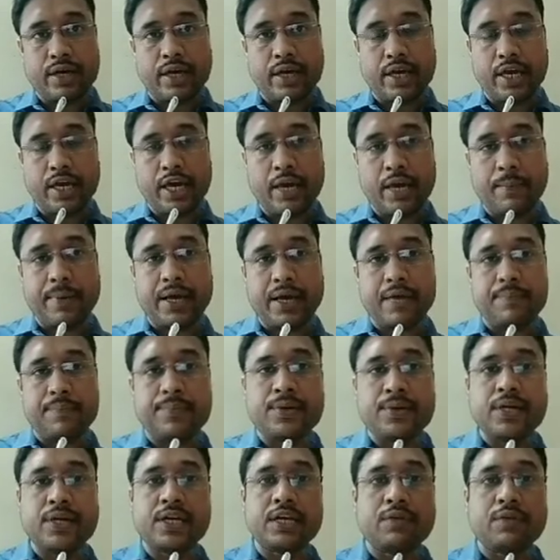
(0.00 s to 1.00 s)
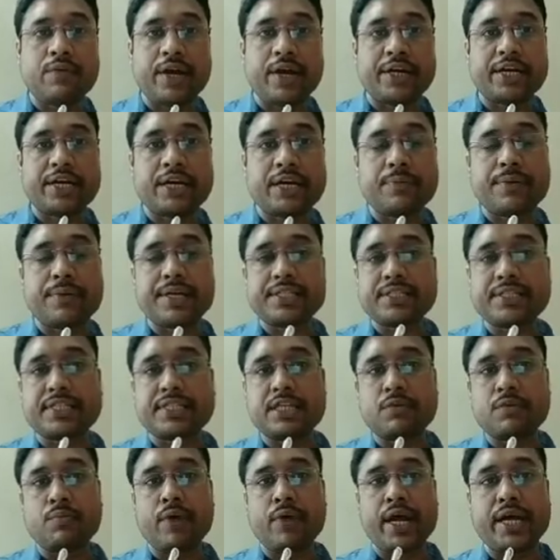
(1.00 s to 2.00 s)
a by b divided by c
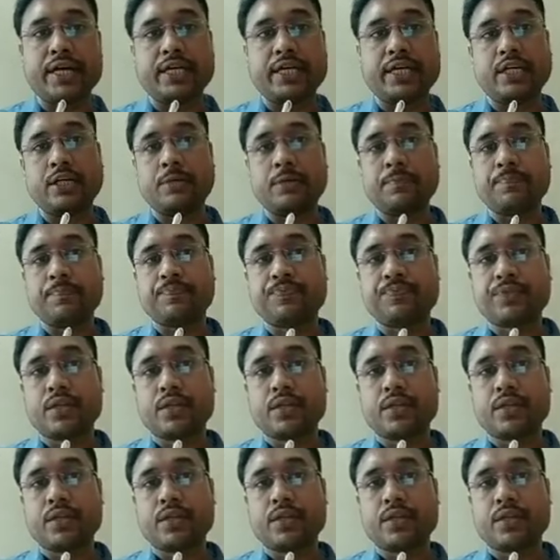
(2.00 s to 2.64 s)
by d.